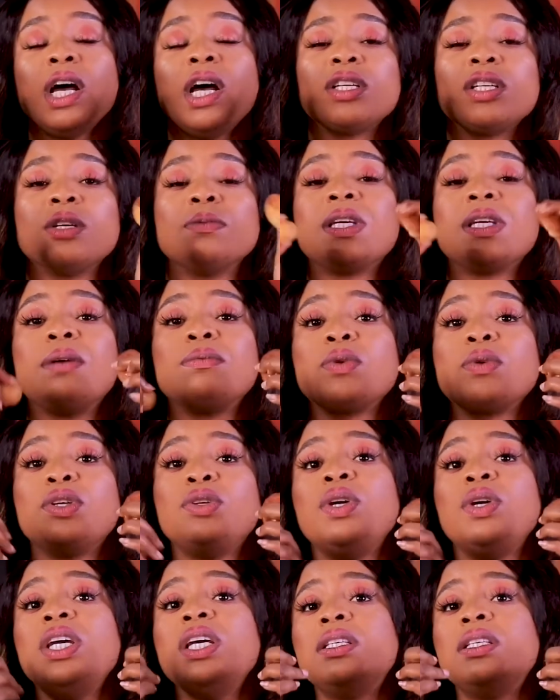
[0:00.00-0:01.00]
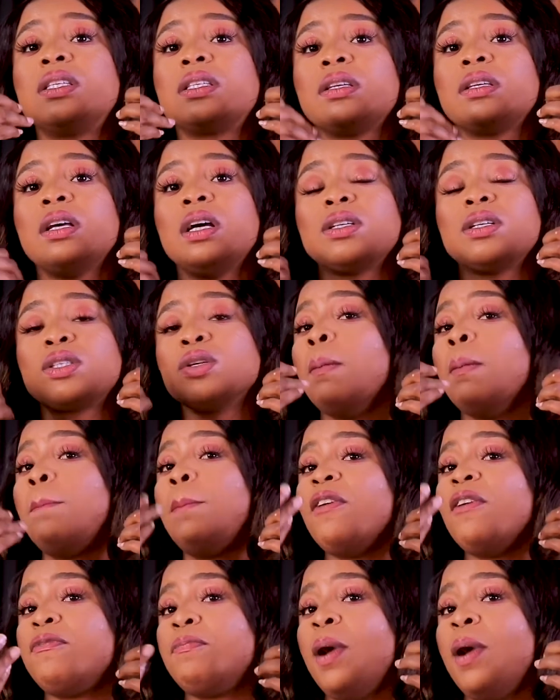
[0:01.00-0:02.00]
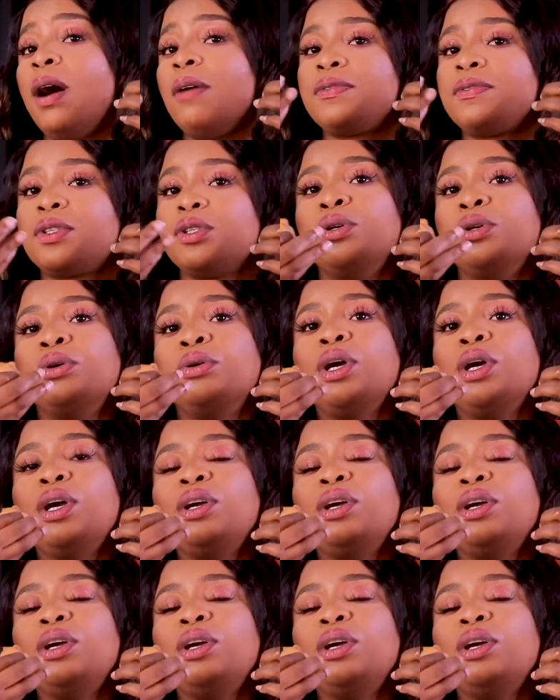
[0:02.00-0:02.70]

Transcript: sometimes when you eat some poppups puffs you,